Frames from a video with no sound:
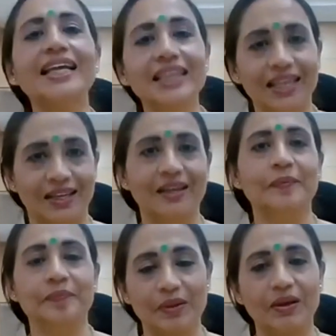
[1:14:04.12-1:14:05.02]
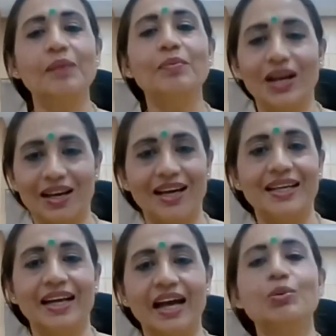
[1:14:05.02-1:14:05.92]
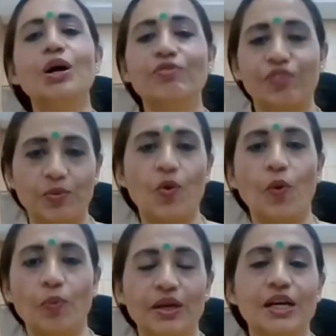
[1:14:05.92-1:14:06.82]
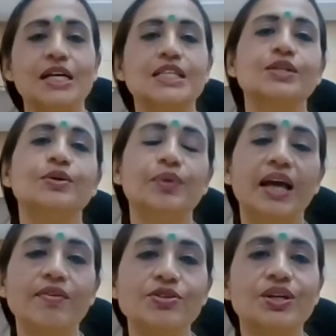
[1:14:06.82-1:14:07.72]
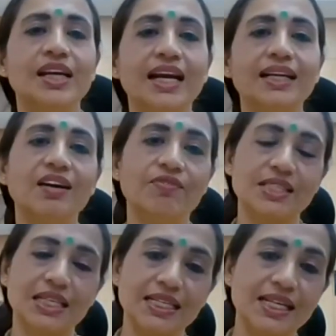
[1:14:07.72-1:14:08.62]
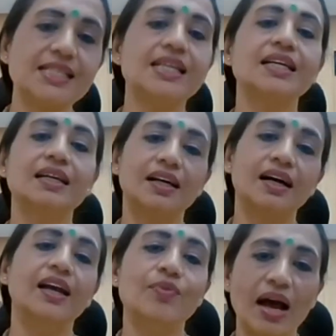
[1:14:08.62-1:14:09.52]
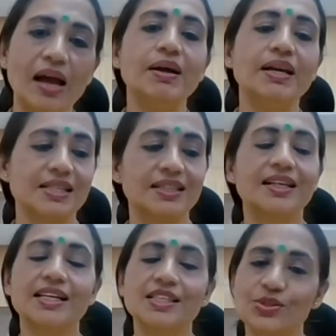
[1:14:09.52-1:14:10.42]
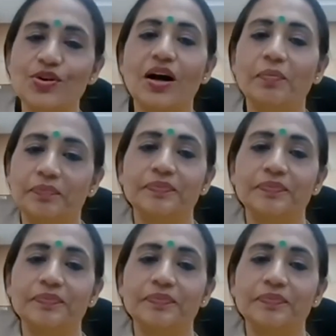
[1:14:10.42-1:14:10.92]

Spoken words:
they come online and work from home. So we have to create that facilitating environment in the days to come.